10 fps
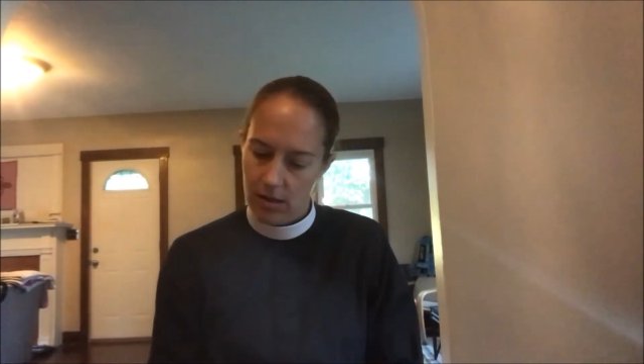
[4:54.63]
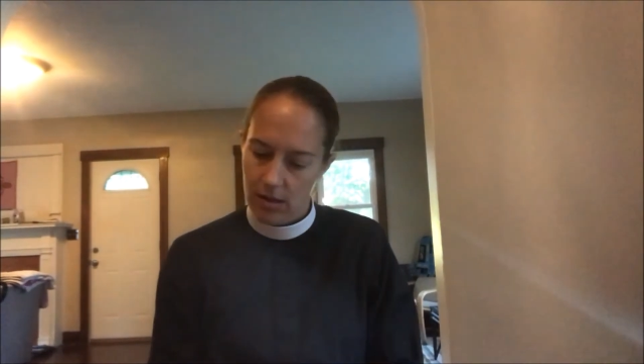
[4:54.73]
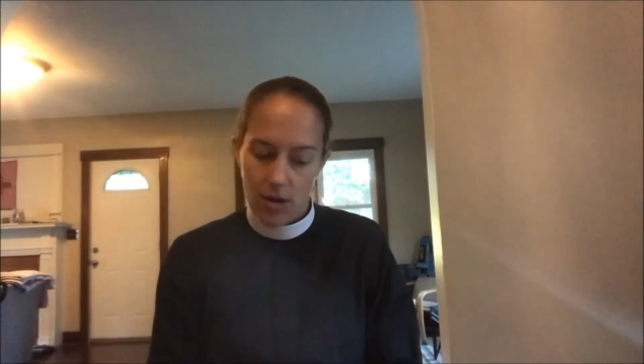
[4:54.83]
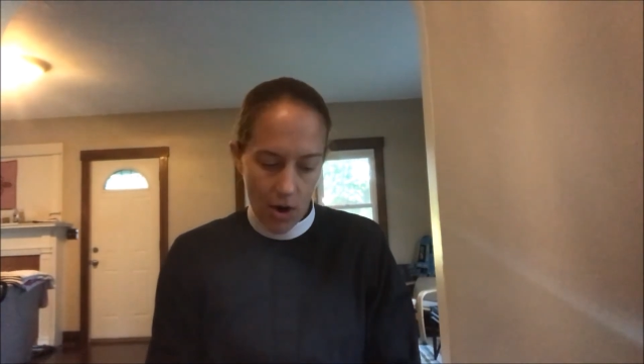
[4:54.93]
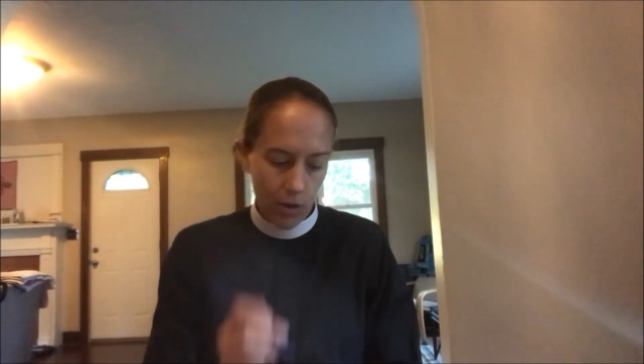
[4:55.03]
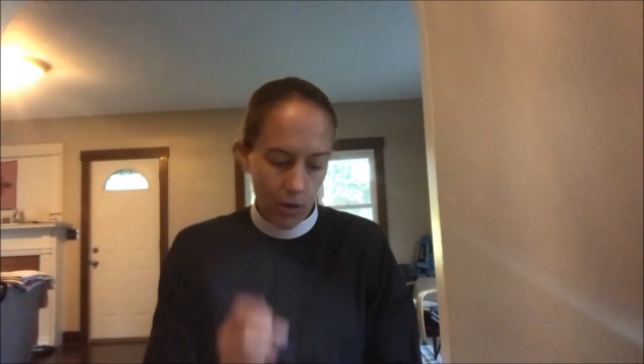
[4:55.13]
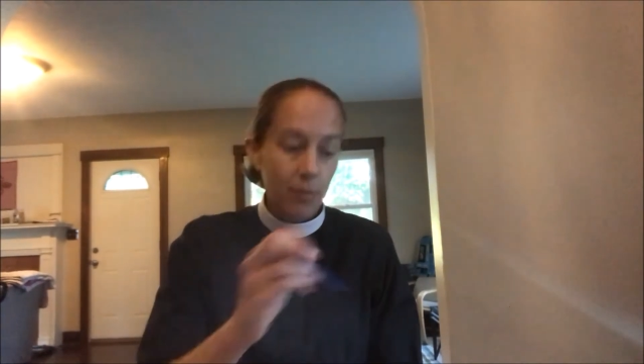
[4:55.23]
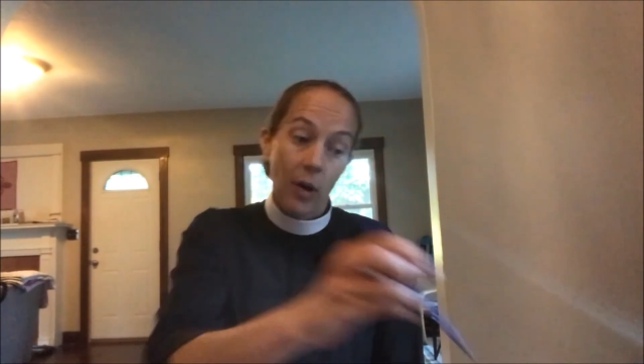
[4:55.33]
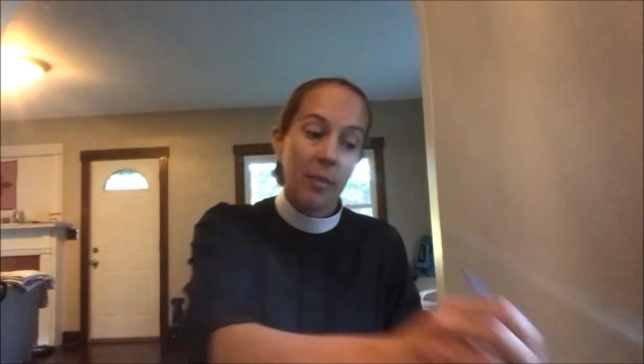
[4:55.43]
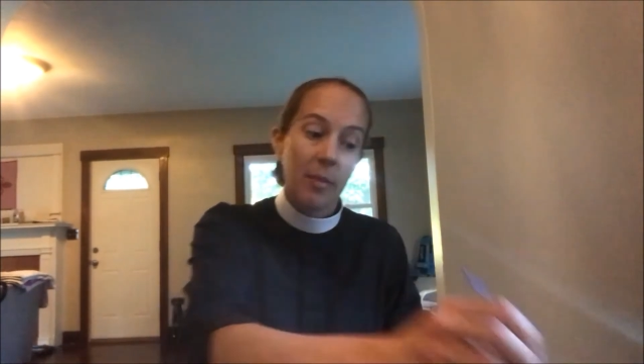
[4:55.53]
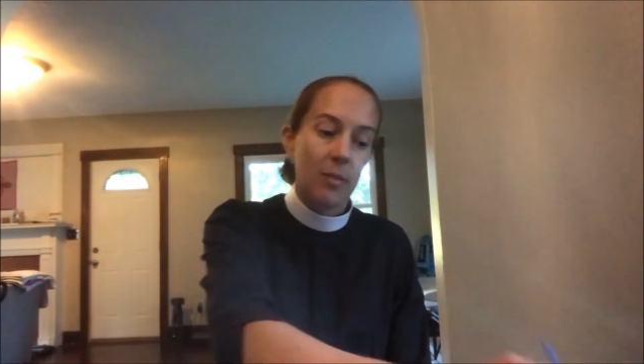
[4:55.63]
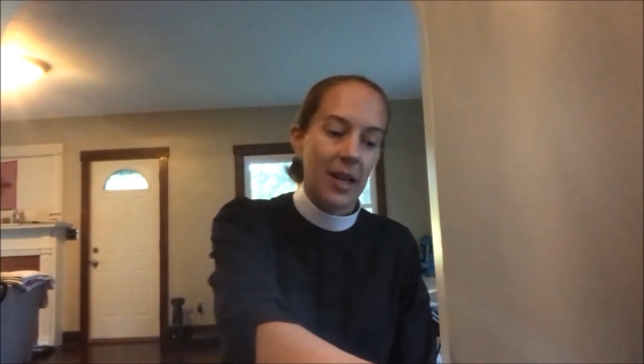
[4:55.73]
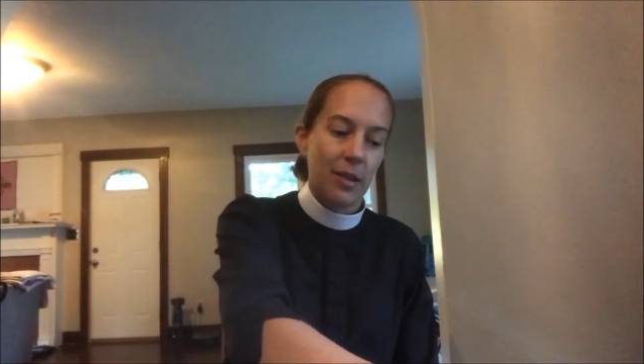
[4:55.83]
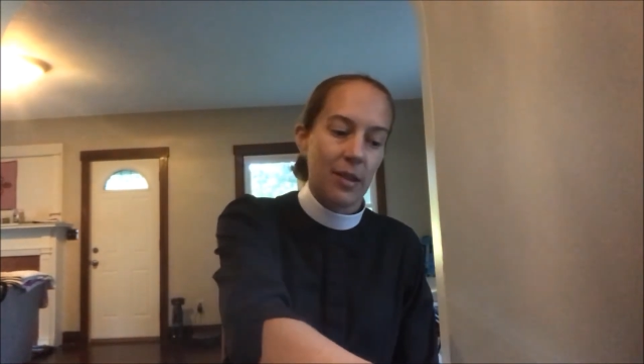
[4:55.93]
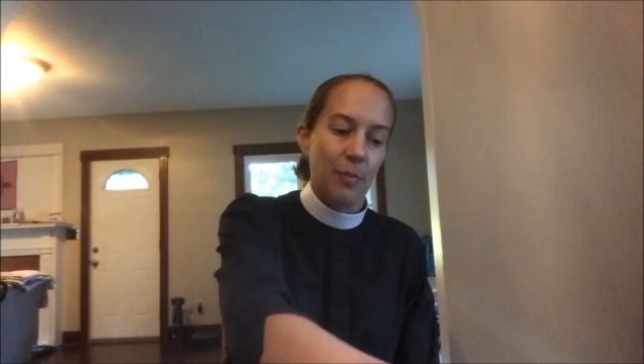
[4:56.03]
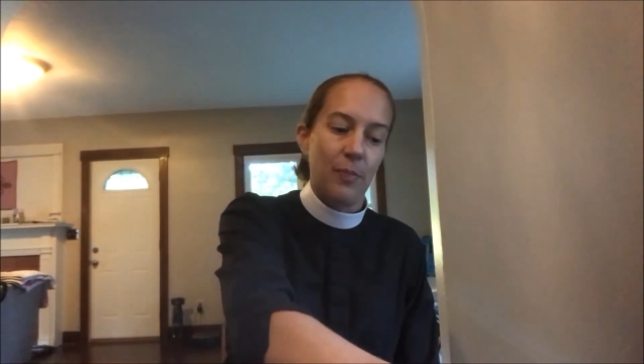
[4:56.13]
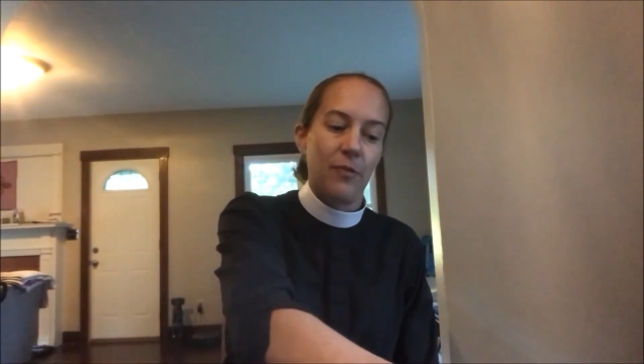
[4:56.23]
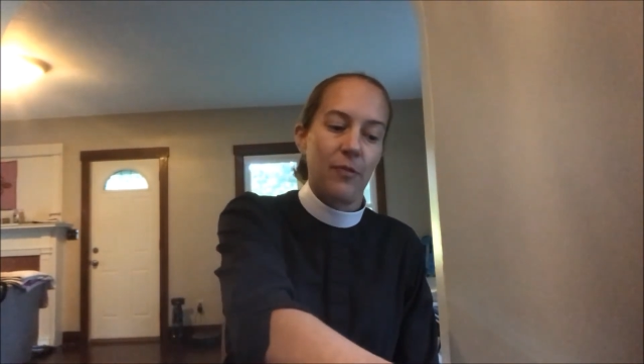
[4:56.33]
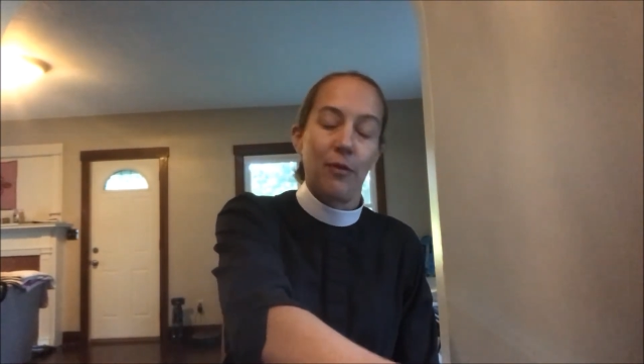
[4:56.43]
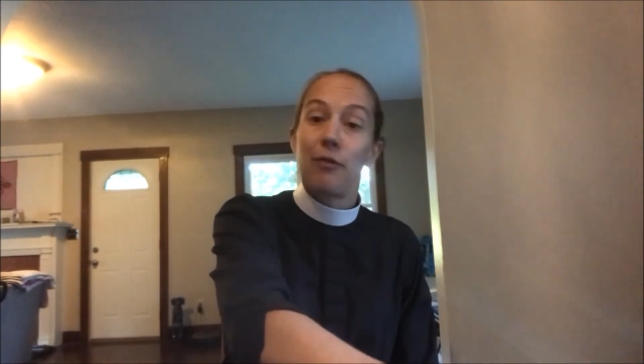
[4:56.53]
No, I'm going to make
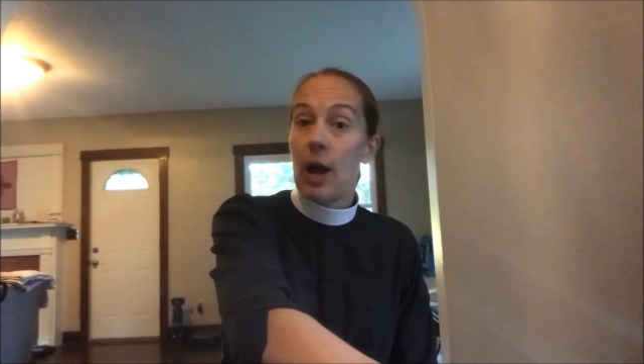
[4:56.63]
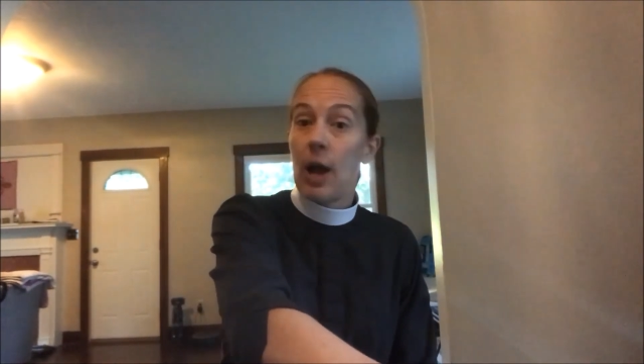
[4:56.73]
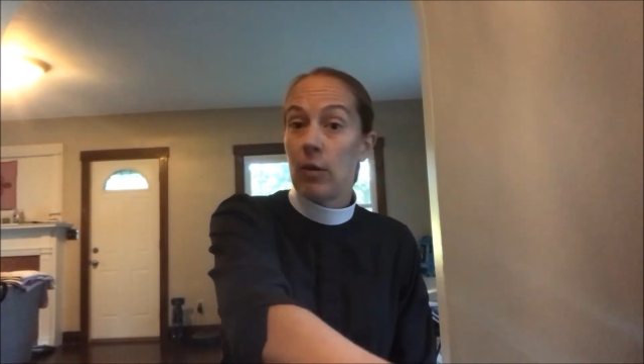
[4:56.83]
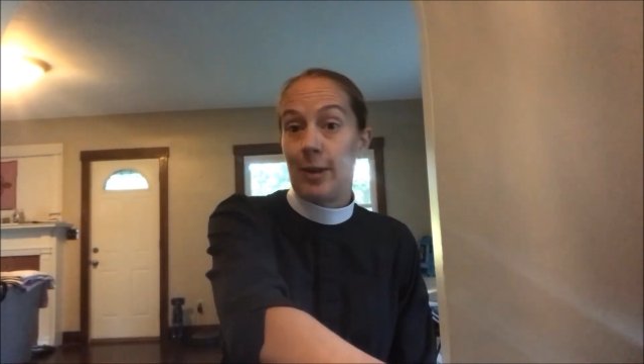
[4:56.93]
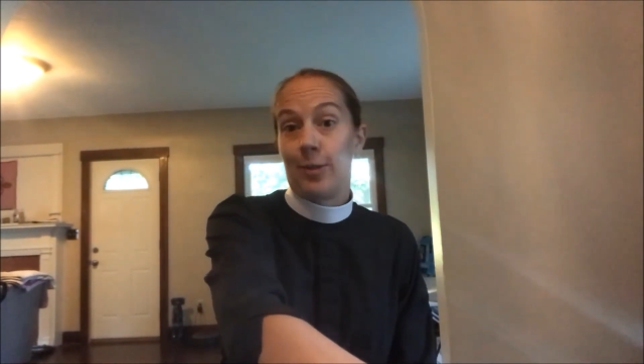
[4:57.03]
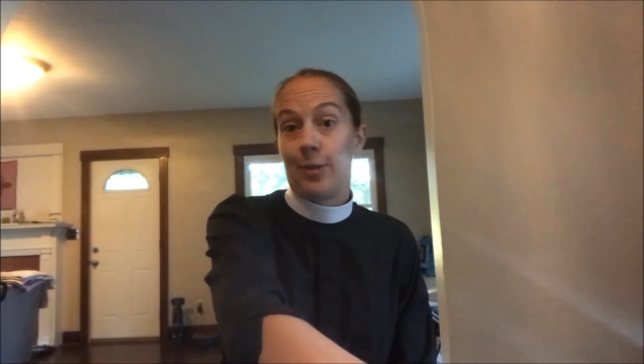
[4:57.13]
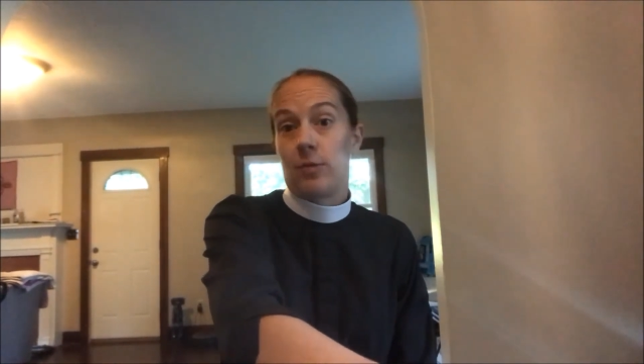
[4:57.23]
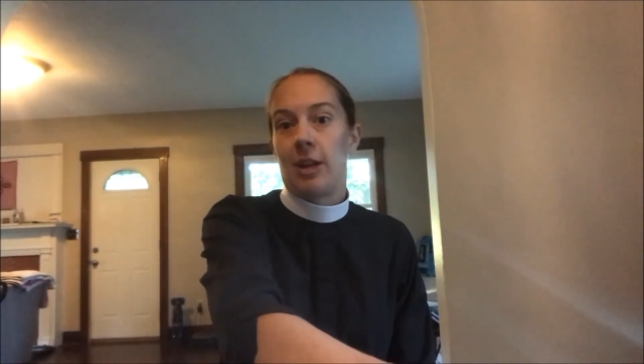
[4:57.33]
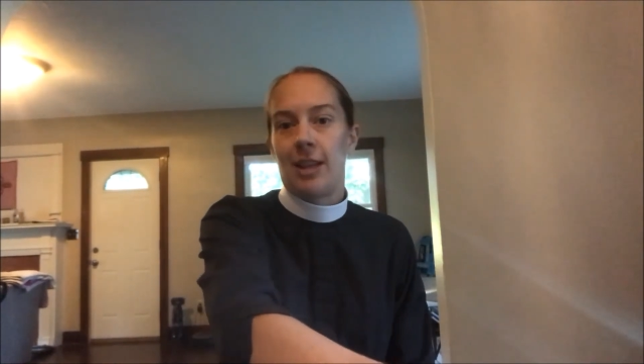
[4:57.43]
the flower petals red.